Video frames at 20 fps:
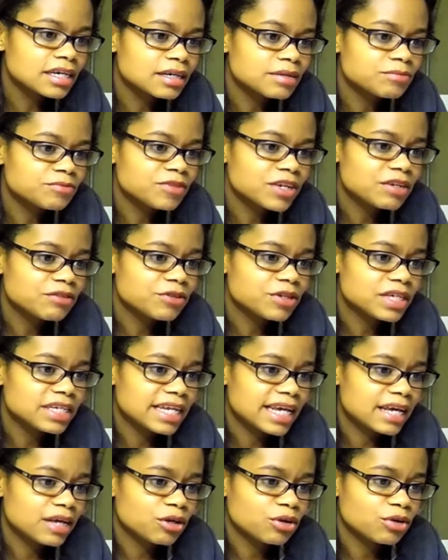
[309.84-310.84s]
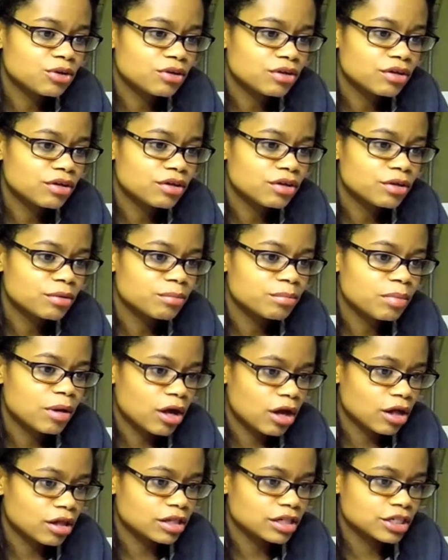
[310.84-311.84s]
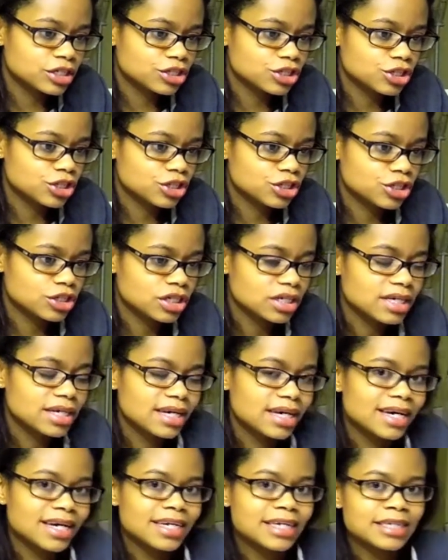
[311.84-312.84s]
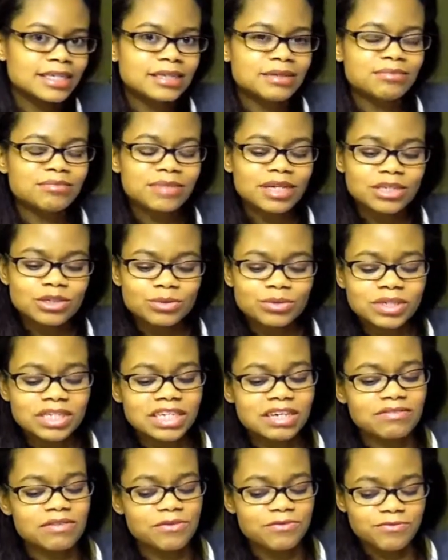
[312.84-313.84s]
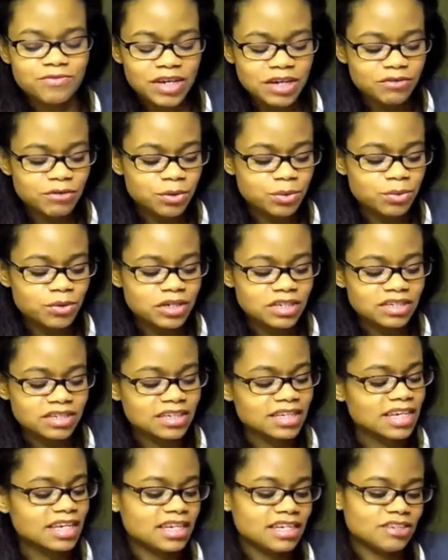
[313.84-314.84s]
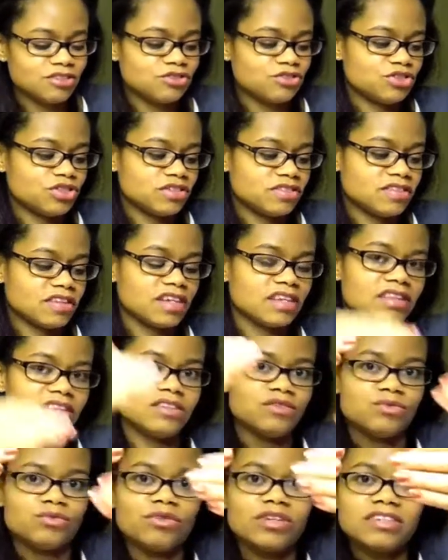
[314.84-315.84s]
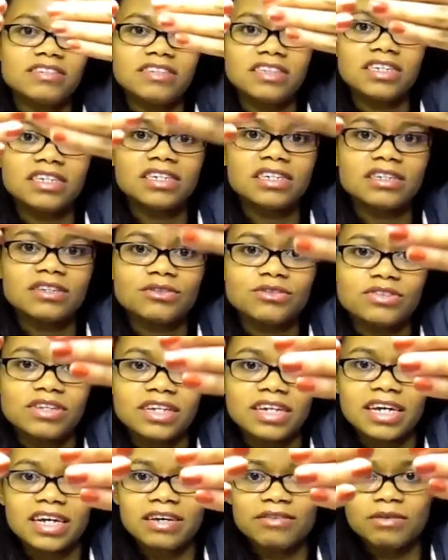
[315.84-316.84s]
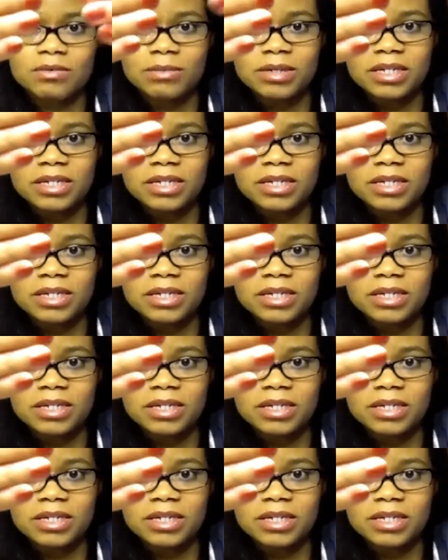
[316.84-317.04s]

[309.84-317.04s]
Favorite nail polish. I don't really have a favorite one. Again, it's just like these rusty colors like I have on my